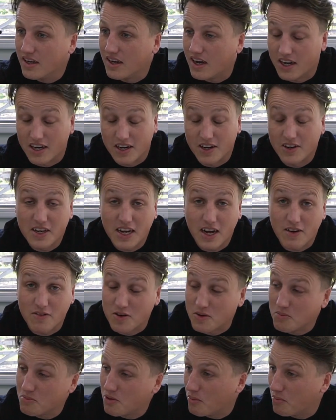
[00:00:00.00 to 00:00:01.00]
I don't know, cover
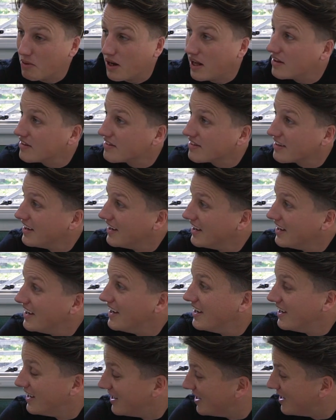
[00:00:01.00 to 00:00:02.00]
it in pot plants.
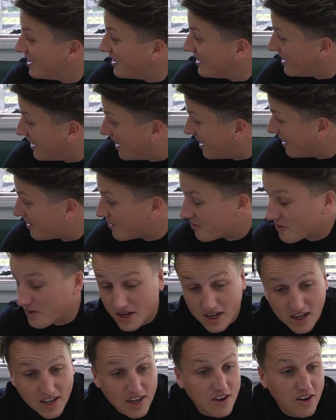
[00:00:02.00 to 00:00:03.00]
Yeah,
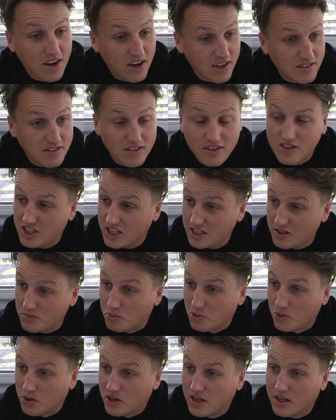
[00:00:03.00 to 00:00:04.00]
really nice cheese
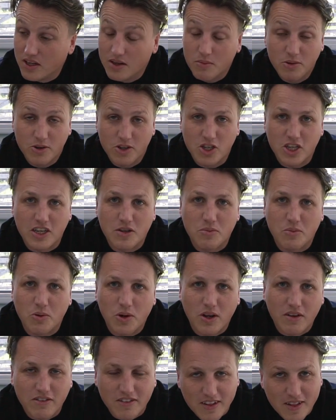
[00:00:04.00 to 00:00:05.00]
board. Put a cheese
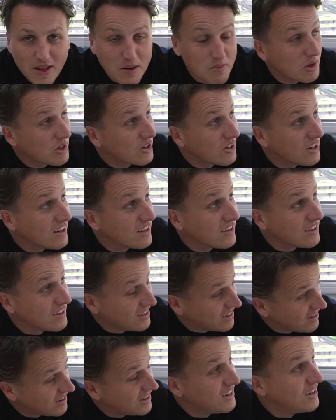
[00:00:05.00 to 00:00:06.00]
board over there, that'd be a good idea.
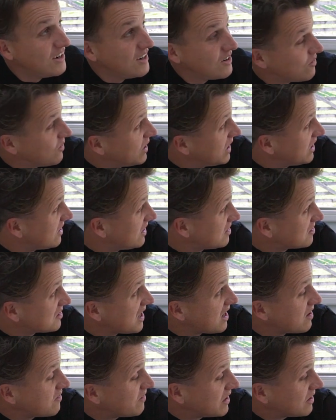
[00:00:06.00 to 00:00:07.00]
Really nice
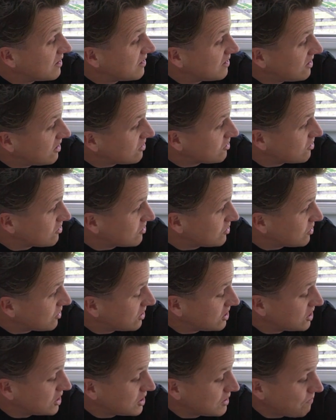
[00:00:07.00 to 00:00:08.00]
caravan, lots of
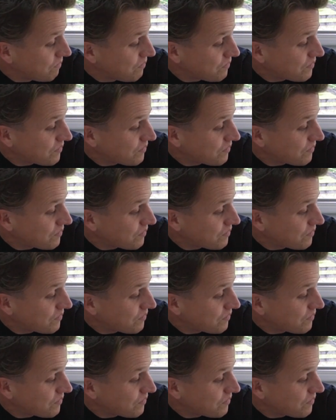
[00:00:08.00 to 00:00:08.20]
storage.